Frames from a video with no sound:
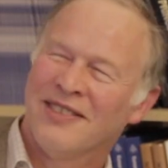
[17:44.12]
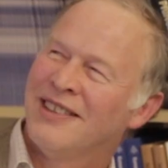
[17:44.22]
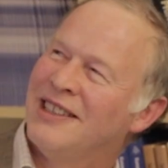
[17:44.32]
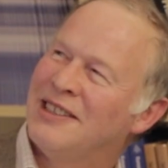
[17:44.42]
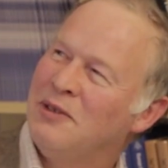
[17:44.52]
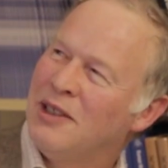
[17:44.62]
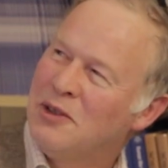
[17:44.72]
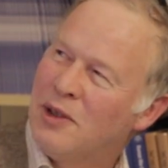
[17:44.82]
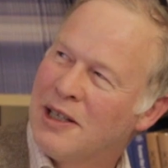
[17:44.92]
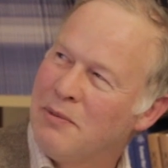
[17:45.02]
So
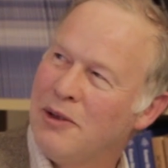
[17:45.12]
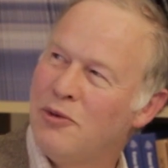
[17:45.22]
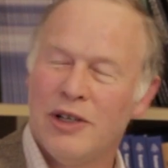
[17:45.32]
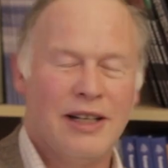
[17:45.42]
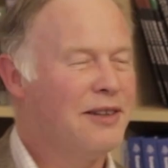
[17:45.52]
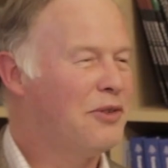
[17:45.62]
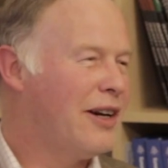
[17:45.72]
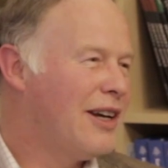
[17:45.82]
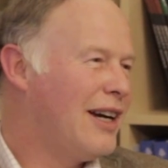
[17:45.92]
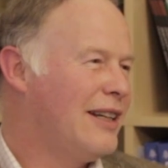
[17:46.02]
sometimes one can be really
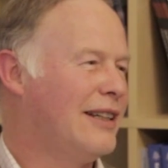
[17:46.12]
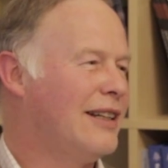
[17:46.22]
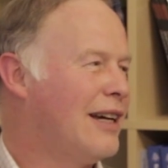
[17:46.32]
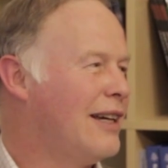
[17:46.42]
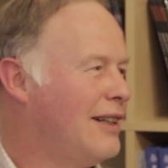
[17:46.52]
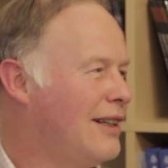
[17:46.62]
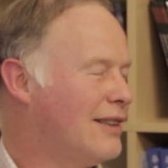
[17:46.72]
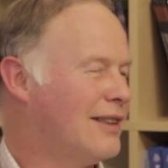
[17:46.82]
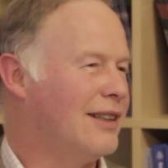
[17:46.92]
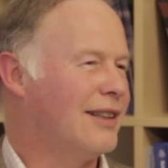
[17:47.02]
very
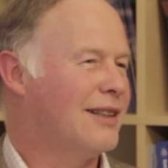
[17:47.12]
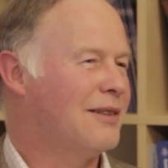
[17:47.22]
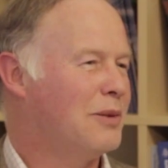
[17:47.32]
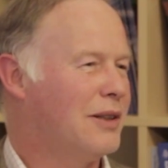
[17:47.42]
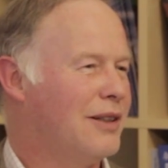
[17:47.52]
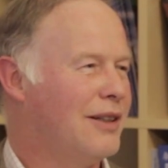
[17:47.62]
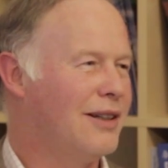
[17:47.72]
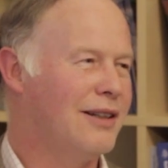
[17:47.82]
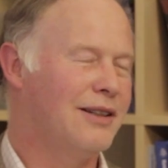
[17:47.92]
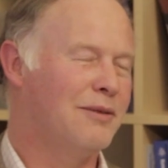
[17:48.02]
idealistic, but
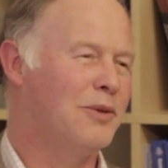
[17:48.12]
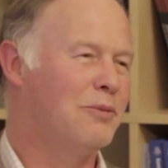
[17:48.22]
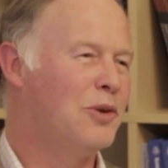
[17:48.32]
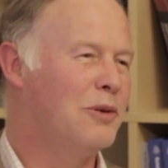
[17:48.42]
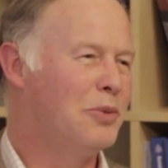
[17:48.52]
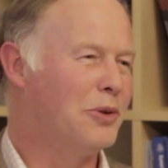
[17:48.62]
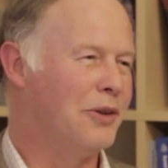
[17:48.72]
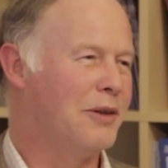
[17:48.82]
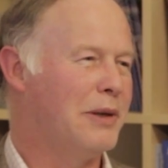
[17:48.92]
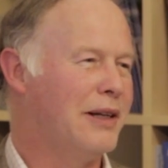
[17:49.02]
more
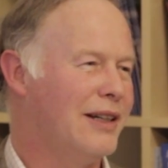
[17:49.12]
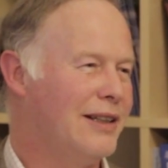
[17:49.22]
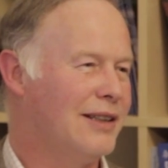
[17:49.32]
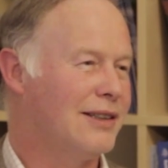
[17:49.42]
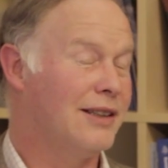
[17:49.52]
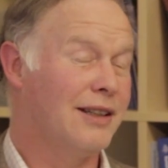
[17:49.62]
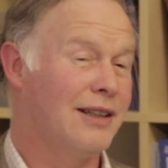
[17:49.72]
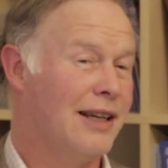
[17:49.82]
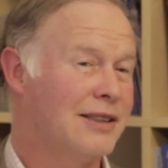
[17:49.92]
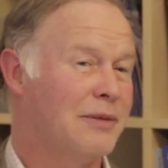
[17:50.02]
important than being idealistic,
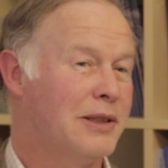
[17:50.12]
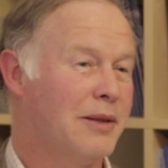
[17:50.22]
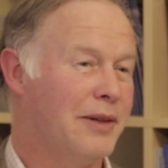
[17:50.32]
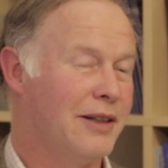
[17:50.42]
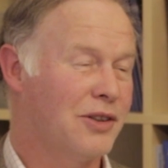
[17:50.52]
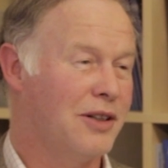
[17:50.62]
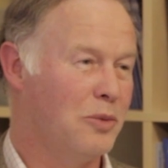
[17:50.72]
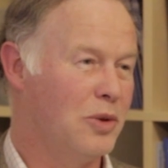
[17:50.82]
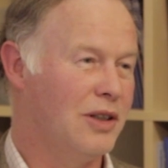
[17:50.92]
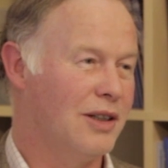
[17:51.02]
it has to be something that's going to
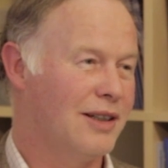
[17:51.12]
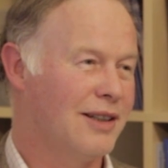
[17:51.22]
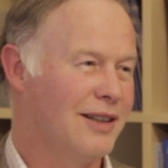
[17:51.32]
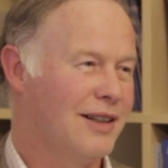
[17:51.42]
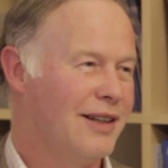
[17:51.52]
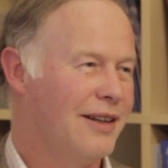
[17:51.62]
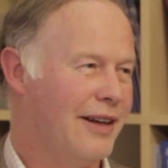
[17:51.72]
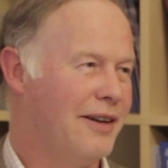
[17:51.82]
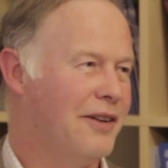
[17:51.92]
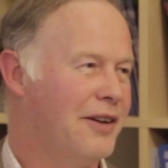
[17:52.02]
work. At
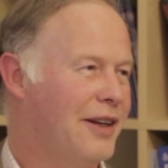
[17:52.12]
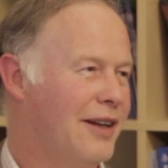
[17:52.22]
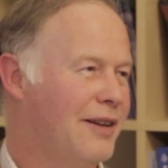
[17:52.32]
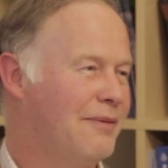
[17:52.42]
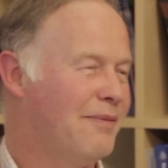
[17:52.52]
the end of the day.